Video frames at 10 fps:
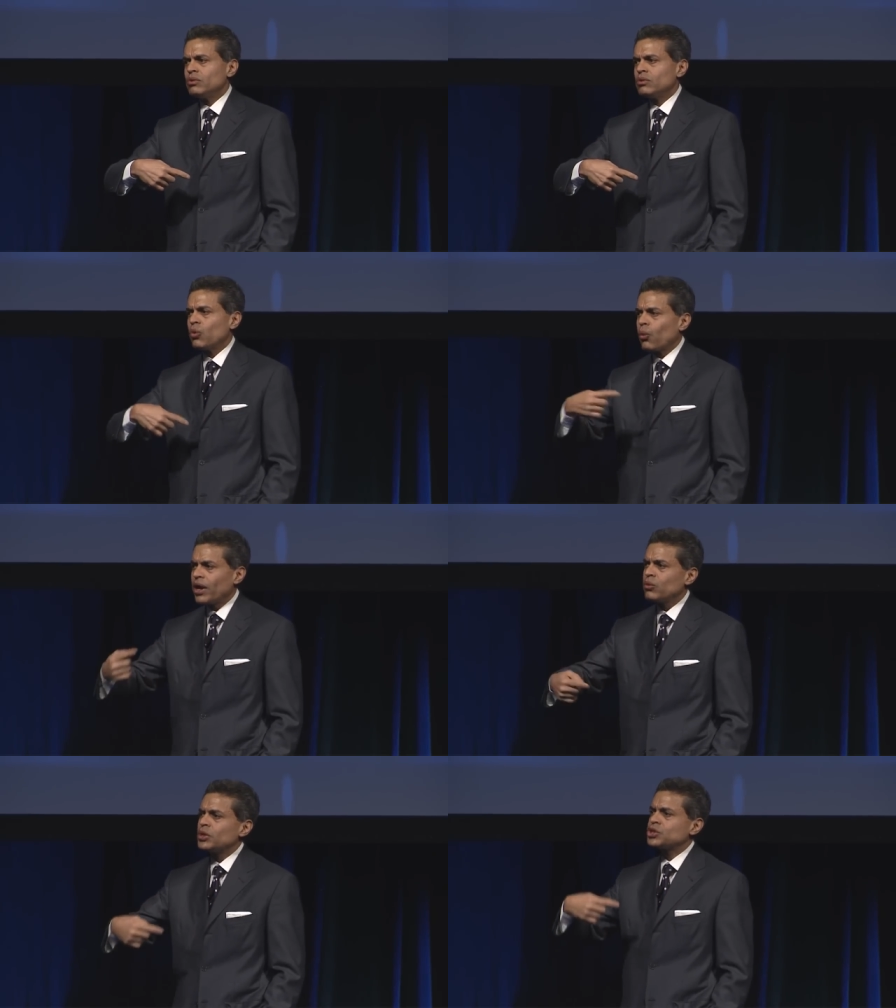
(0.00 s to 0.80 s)
the way
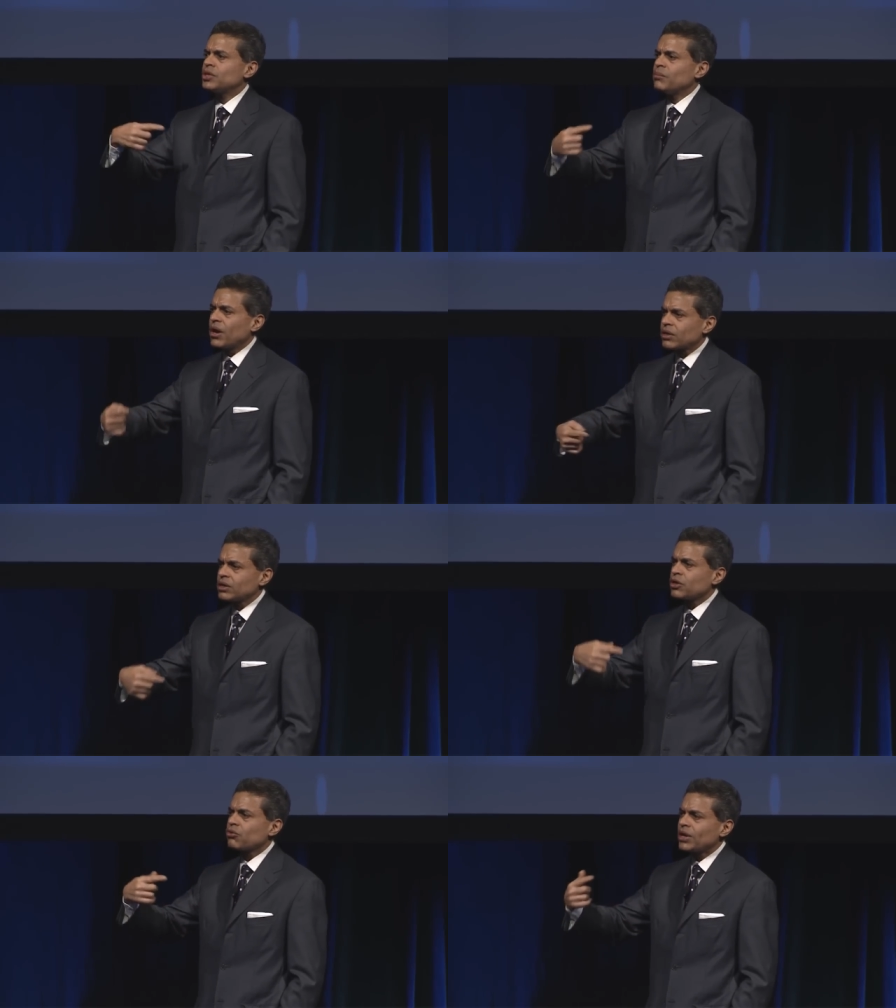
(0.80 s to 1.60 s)
in which the American
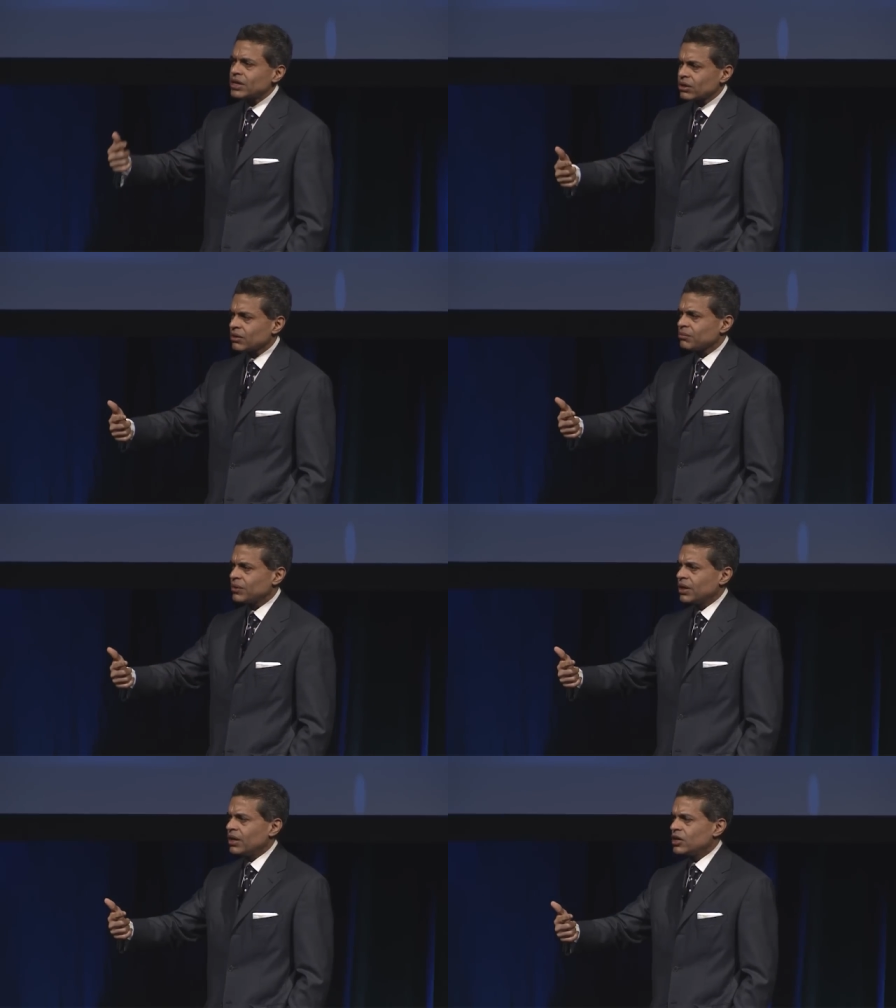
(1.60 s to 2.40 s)
curriculum
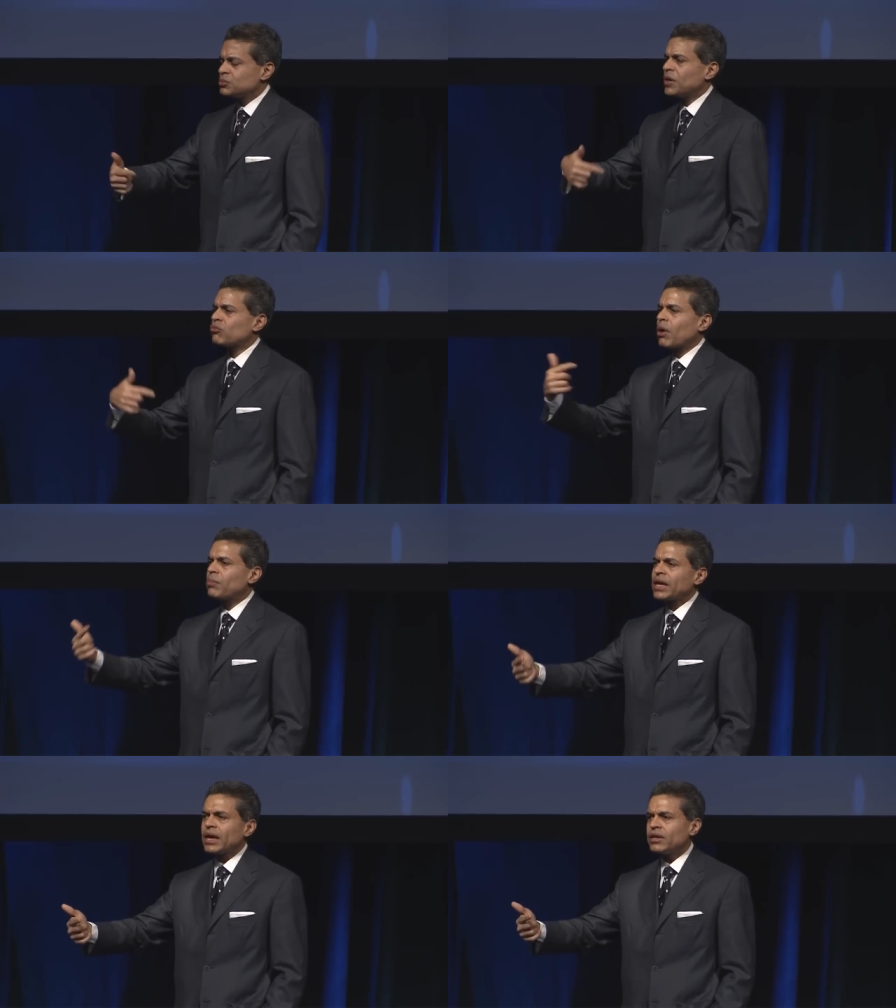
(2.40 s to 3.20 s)
is being
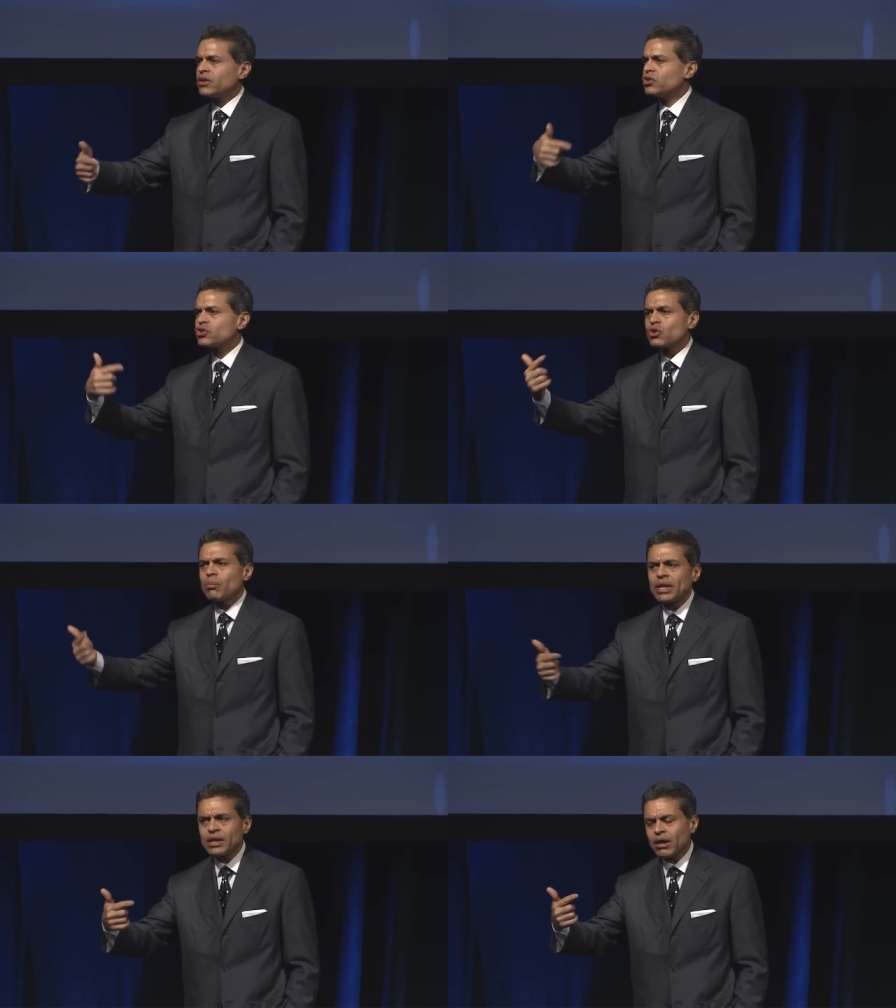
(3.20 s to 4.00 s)
replicated in so
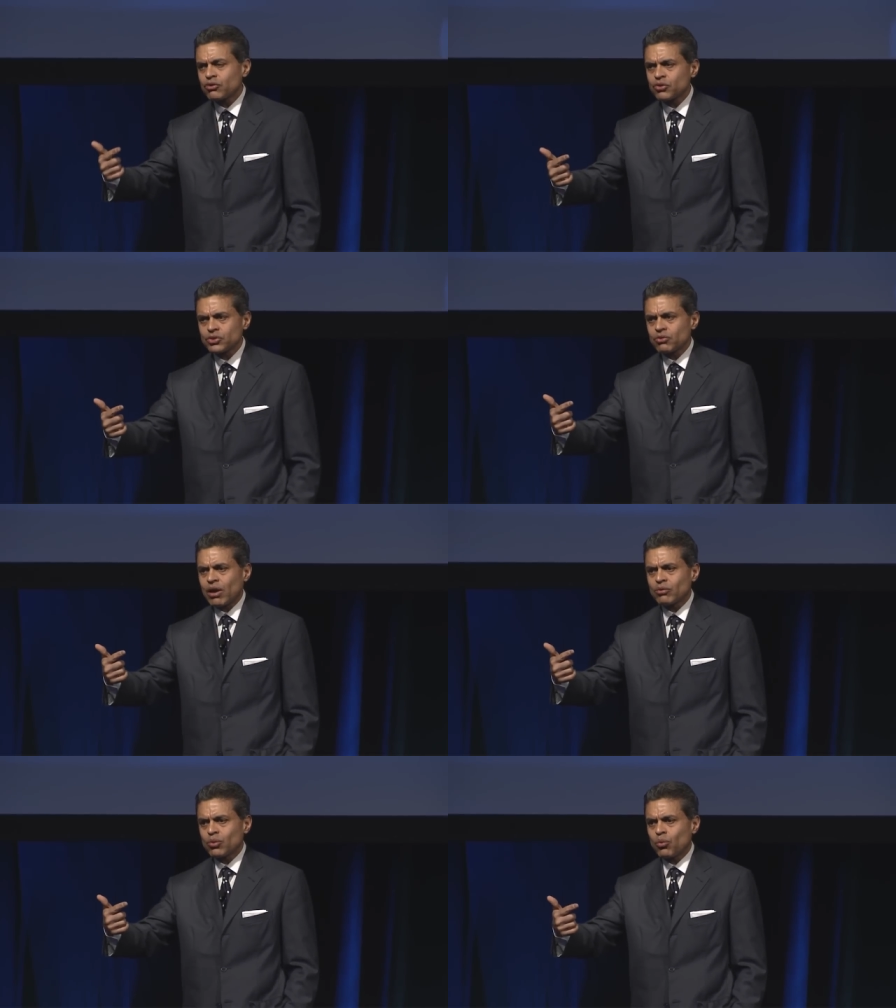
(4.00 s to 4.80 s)
many countries
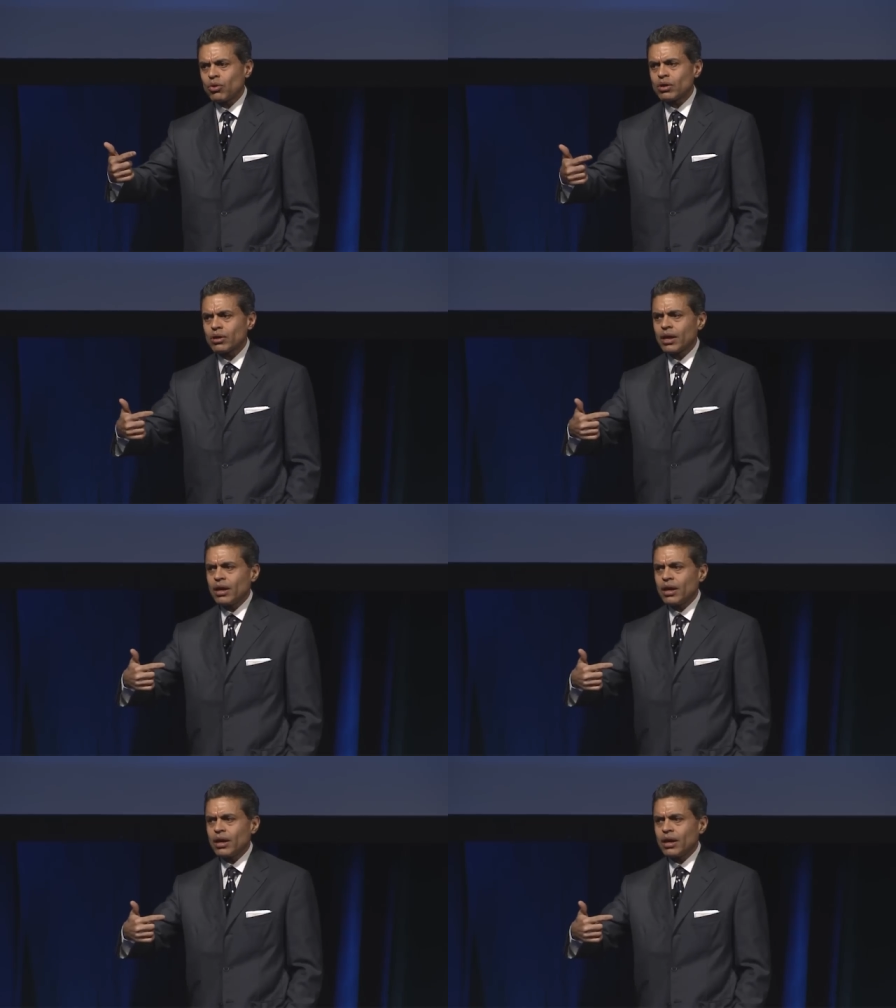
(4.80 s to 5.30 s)
around the world.